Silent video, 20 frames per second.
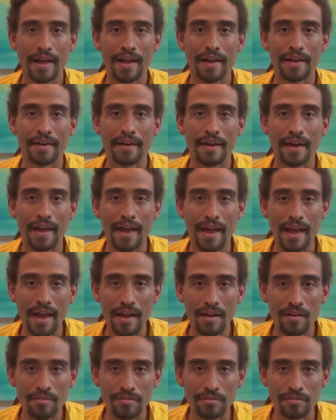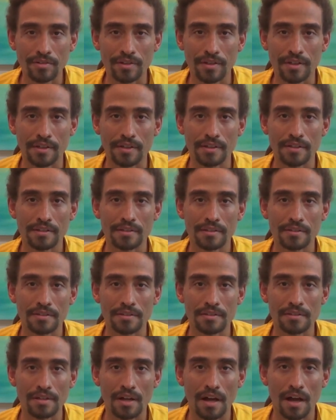And every
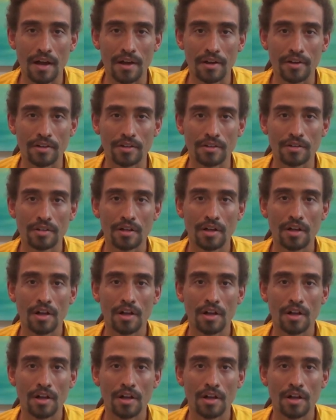desire